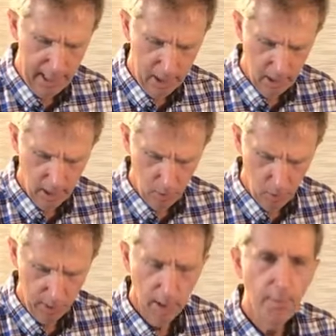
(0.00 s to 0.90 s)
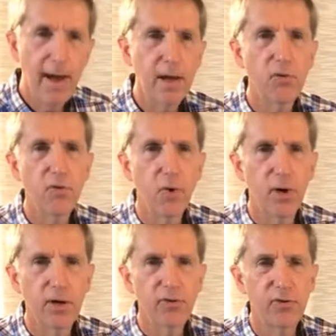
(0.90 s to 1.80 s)
and uh, we'll come back, of
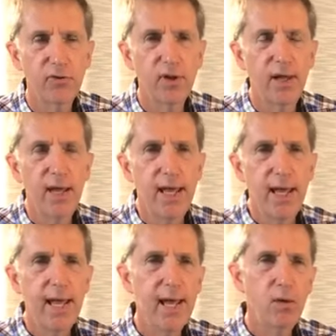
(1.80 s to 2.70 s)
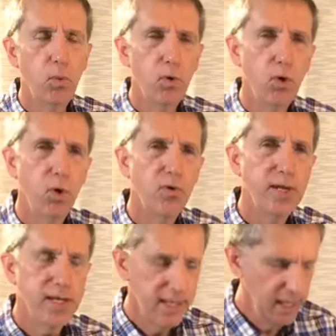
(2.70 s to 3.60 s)
course, and we'll go over
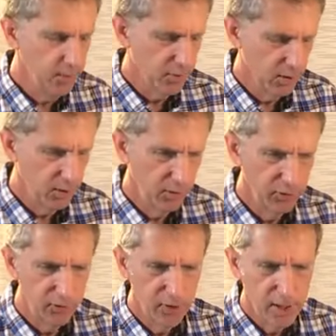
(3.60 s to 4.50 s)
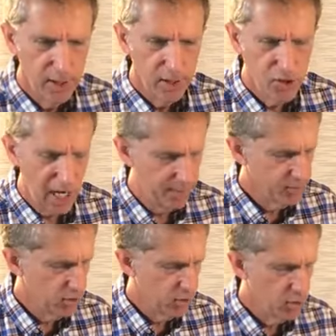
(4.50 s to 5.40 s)
to Hebrews
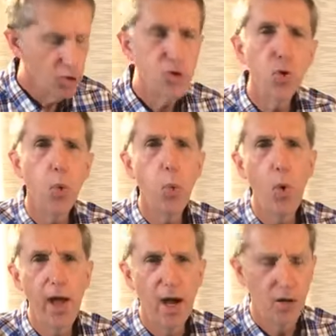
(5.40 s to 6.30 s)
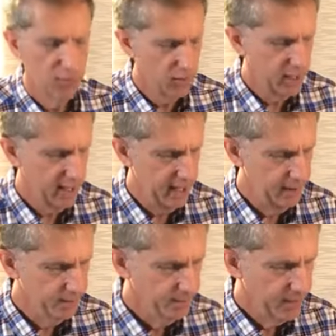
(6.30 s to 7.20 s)
chapter 12,
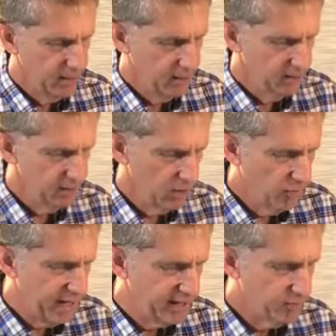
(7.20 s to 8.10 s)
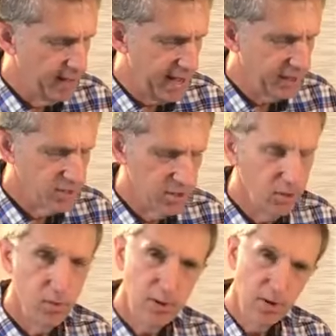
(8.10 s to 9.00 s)
okay? So that's back
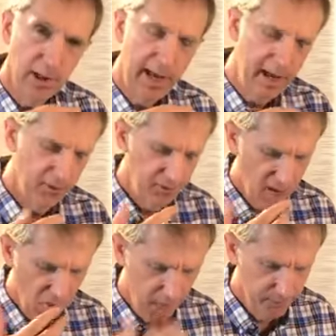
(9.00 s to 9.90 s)
to your left,